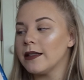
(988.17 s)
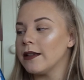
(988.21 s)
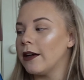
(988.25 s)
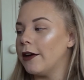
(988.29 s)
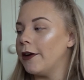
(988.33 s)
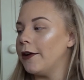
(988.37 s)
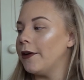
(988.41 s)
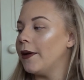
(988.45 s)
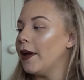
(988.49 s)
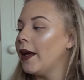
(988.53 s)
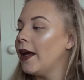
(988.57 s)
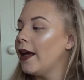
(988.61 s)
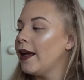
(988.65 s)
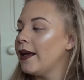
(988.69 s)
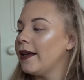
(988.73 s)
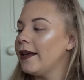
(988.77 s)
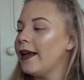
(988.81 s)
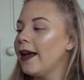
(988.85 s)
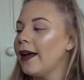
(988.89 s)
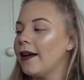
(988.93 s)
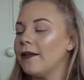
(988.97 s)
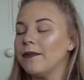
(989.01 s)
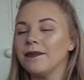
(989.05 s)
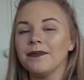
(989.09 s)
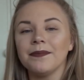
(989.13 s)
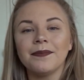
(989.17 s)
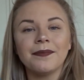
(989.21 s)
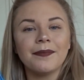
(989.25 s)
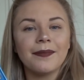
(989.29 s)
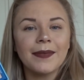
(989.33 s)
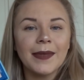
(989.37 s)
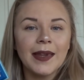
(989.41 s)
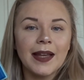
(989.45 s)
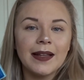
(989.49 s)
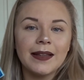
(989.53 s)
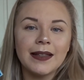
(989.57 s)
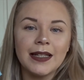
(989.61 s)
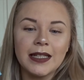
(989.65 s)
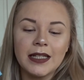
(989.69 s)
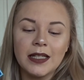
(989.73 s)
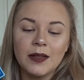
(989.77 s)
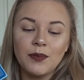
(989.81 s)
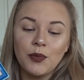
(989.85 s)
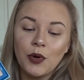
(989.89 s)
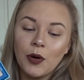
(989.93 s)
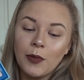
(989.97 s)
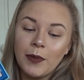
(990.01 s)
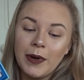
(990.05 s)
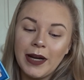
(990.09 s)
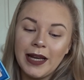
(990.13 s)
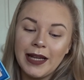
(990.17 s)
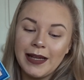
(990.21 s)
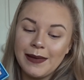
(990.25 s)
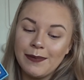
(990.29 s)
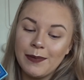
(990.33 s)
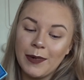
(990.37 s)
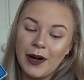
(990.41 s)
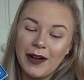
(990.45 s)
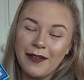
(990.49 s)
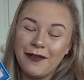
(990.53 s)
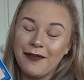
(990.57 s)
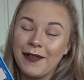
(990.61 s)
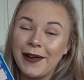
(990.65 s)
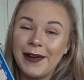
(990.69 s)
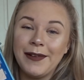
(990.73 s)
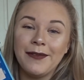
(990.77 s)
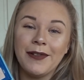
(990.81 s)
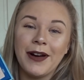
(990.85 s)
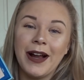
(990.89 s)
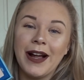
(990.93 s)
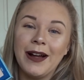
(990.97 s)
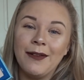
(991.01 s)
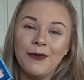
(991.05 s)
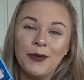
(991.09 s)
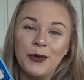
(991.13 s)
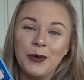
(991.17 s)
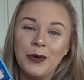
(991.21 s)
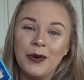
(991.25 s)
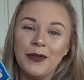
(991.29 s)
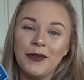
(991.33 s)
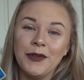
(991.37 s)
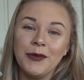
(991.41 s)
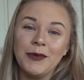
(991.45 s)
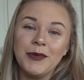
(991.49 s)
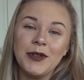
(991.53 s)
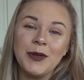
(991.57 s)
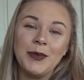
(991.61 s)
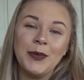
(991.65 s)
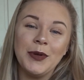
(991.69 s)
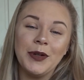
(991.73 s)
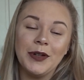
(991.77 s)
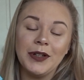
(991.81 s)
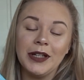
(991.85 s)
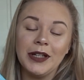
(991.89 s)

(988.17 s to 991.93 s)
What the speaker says: So yeah, this is probably my favorite out of all of them, to be